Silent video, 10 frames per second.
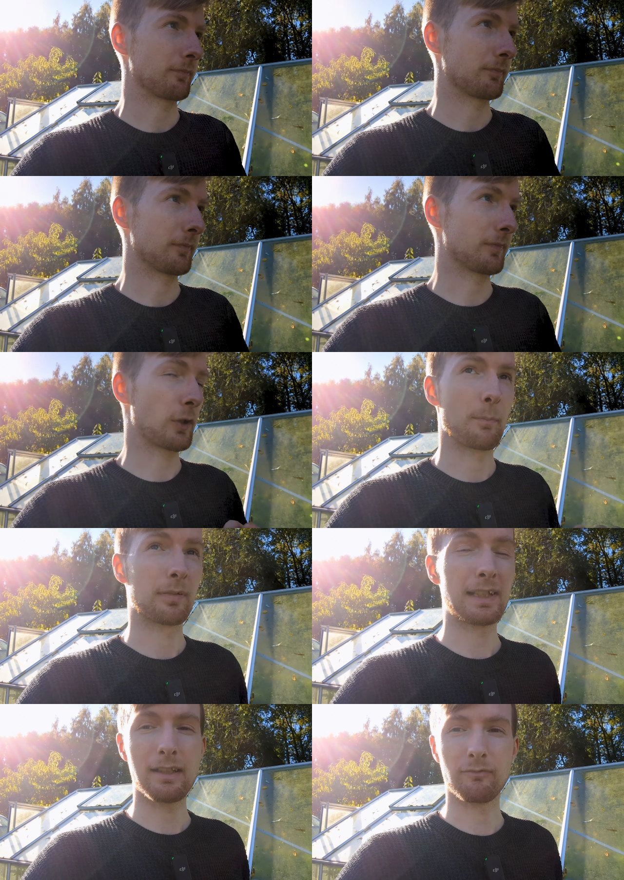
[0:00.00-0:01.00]
complete
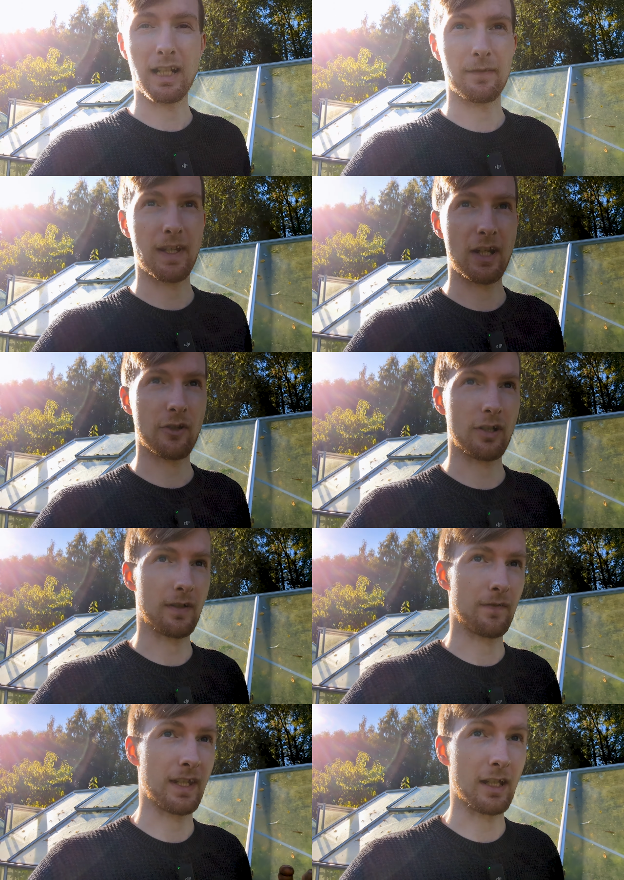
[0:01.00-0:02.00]
renovation of the
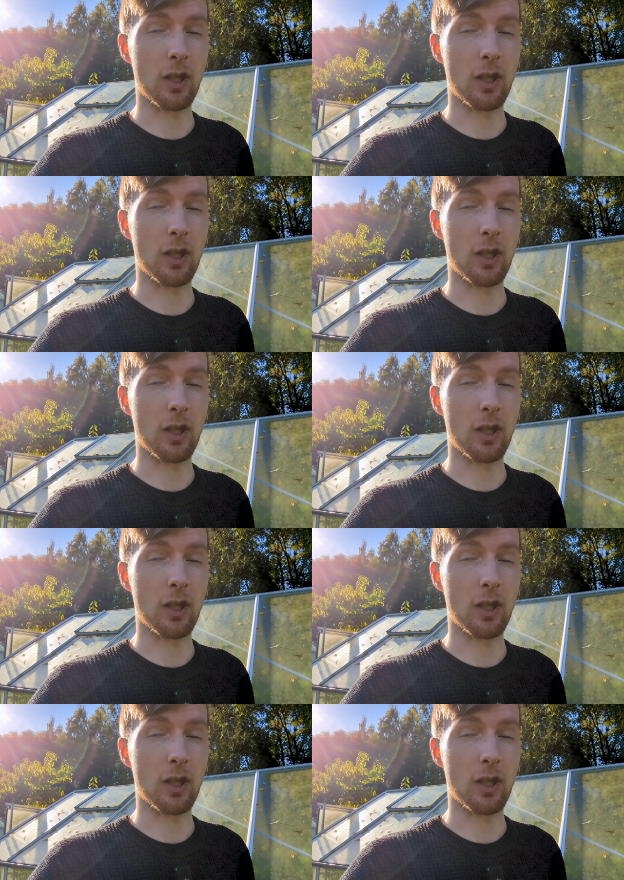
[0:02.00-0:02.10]
allotment,